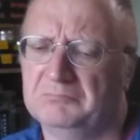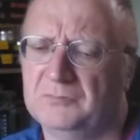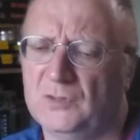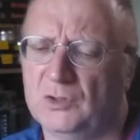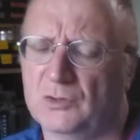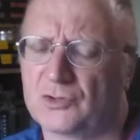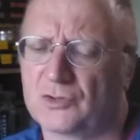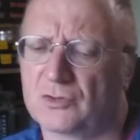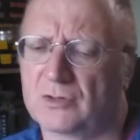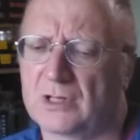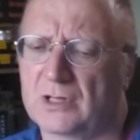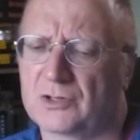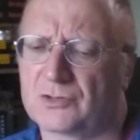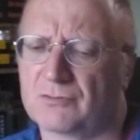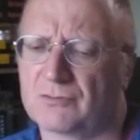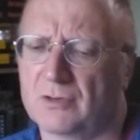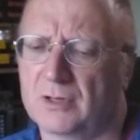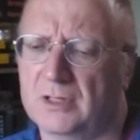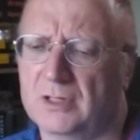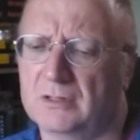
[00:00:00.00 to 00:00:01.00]
not sure
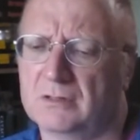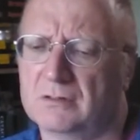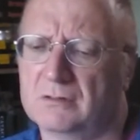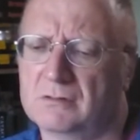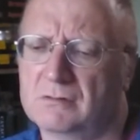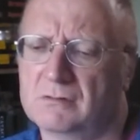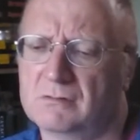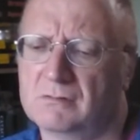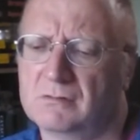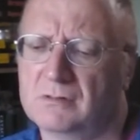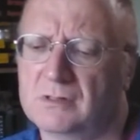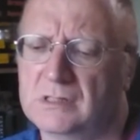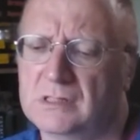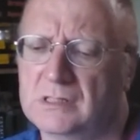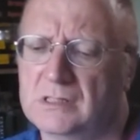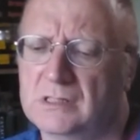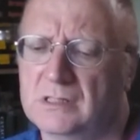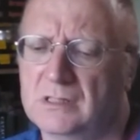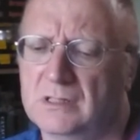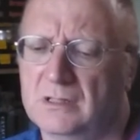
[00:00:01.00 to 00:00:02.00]
that's right.
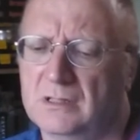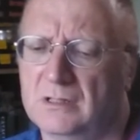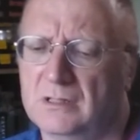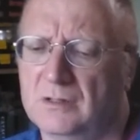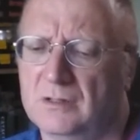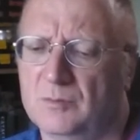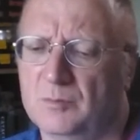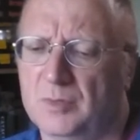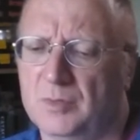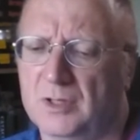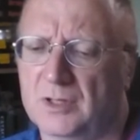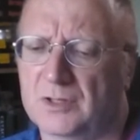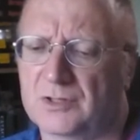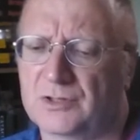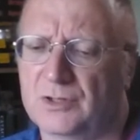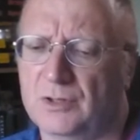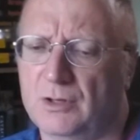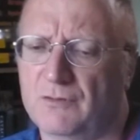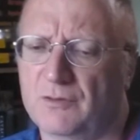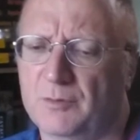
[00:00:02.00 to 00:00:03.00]

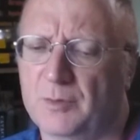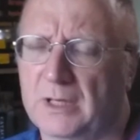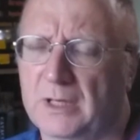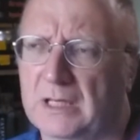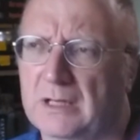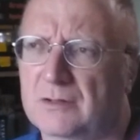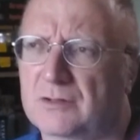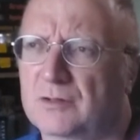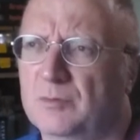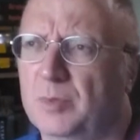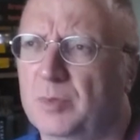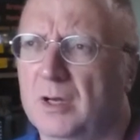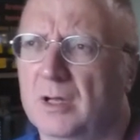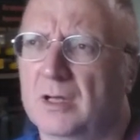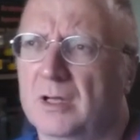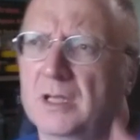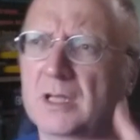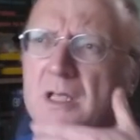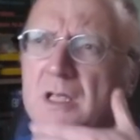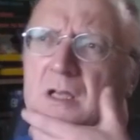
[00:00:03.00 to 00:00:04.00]
+2 for being out of
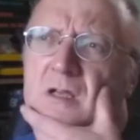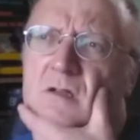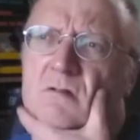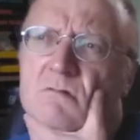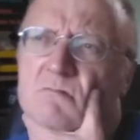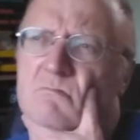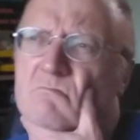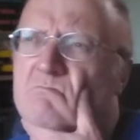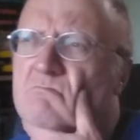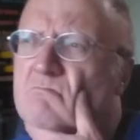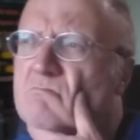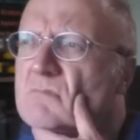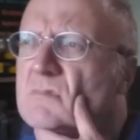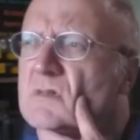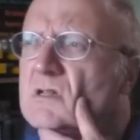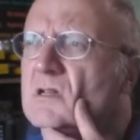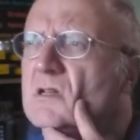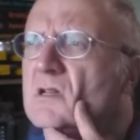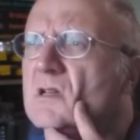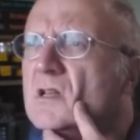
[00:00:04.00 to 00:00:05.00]
supply.
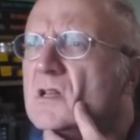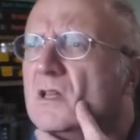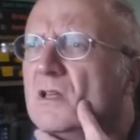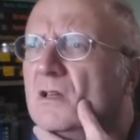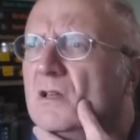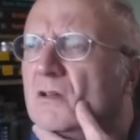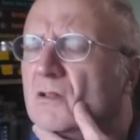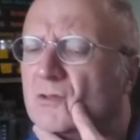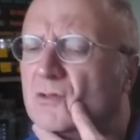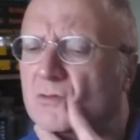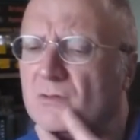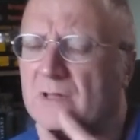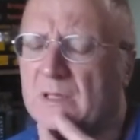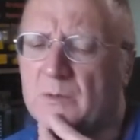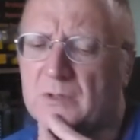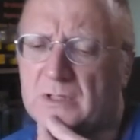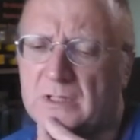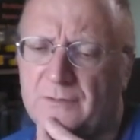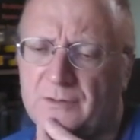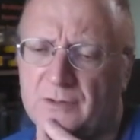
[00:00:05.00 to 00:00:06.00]
I thought that
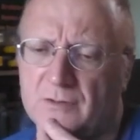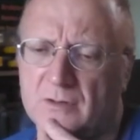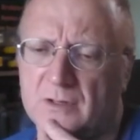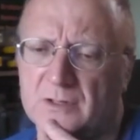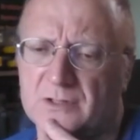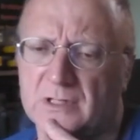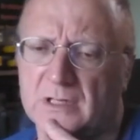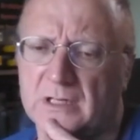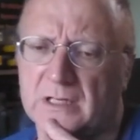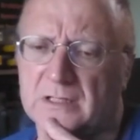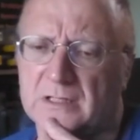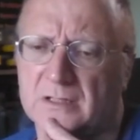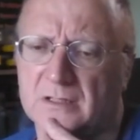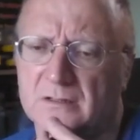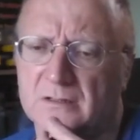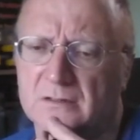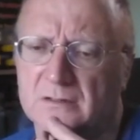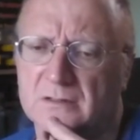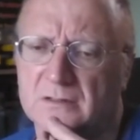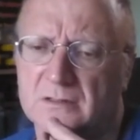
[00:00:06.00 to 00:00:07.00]
was if you're
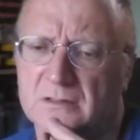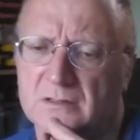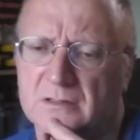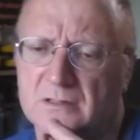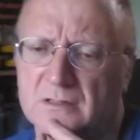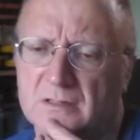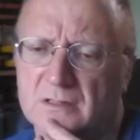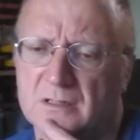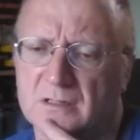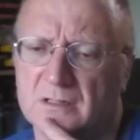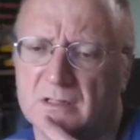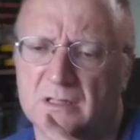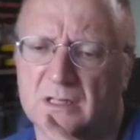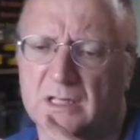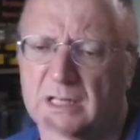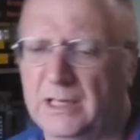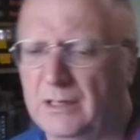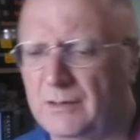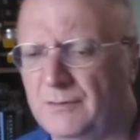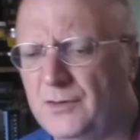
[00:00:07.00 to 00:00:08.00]
isolated,
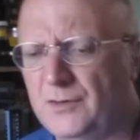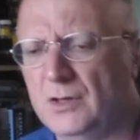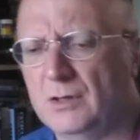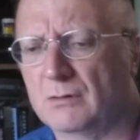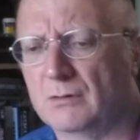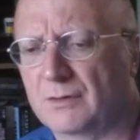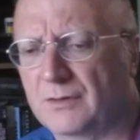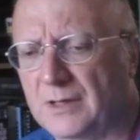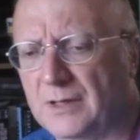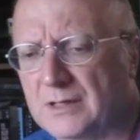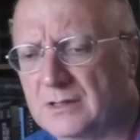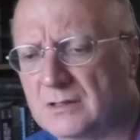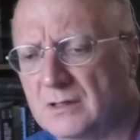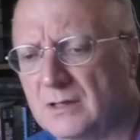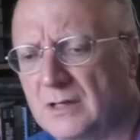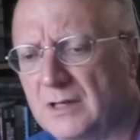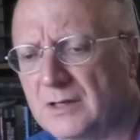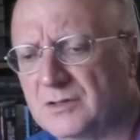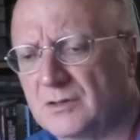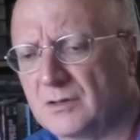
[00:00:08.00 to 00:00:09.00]
and a few little things like
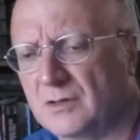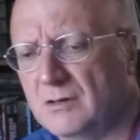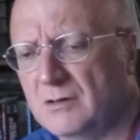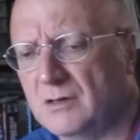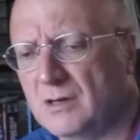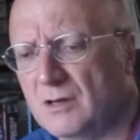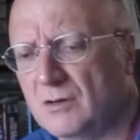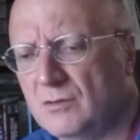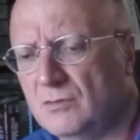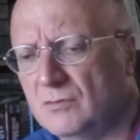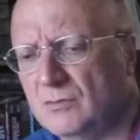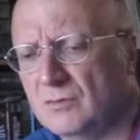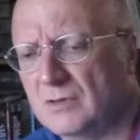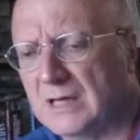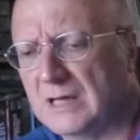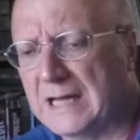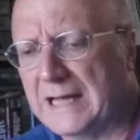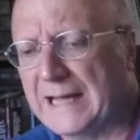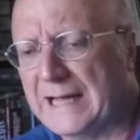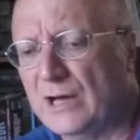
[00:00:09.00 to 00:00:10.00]
that. So I don't know
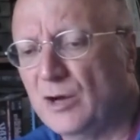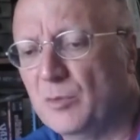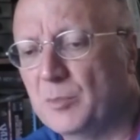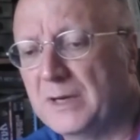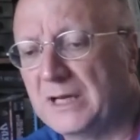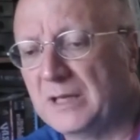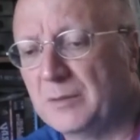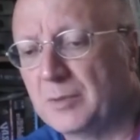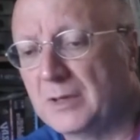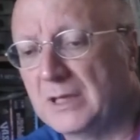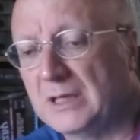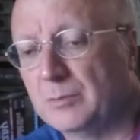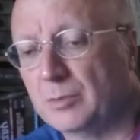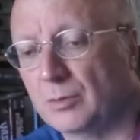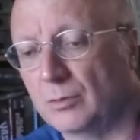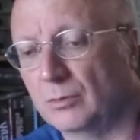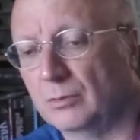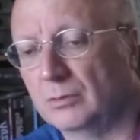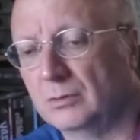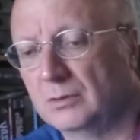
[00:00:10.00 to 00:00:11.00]
how many
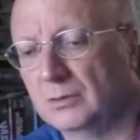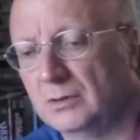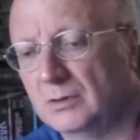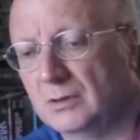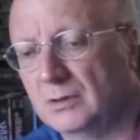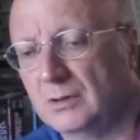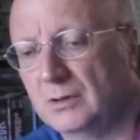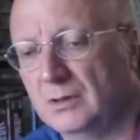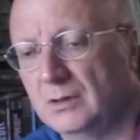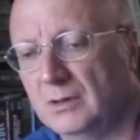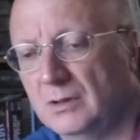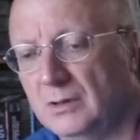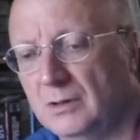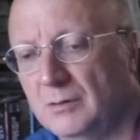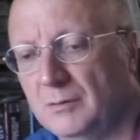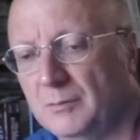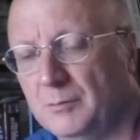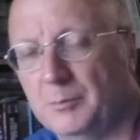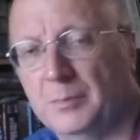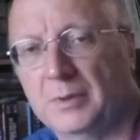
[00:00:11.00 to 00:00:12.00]
people
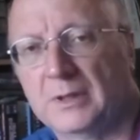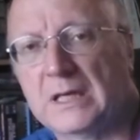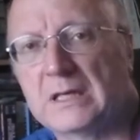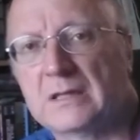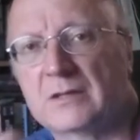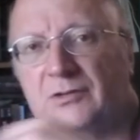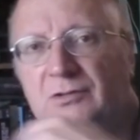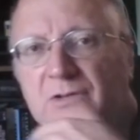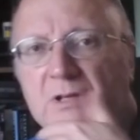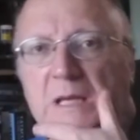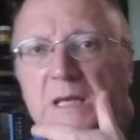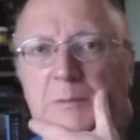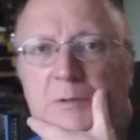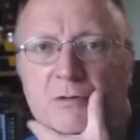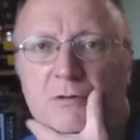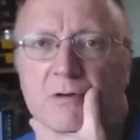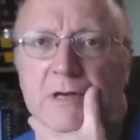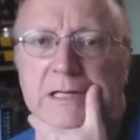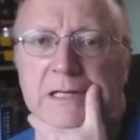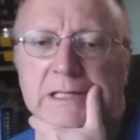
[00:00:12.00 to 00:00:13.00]
play this game
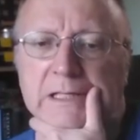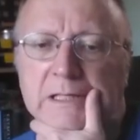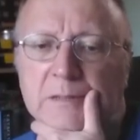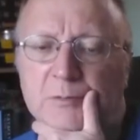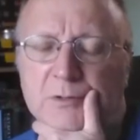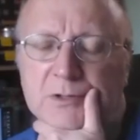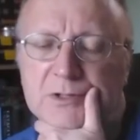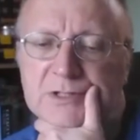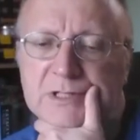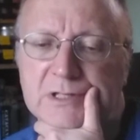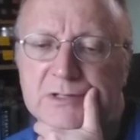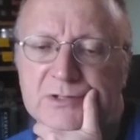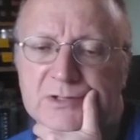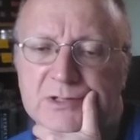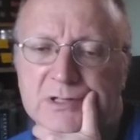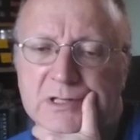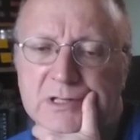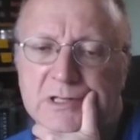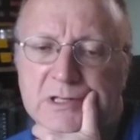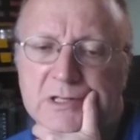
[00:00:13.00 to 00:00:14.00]
correctly, because there's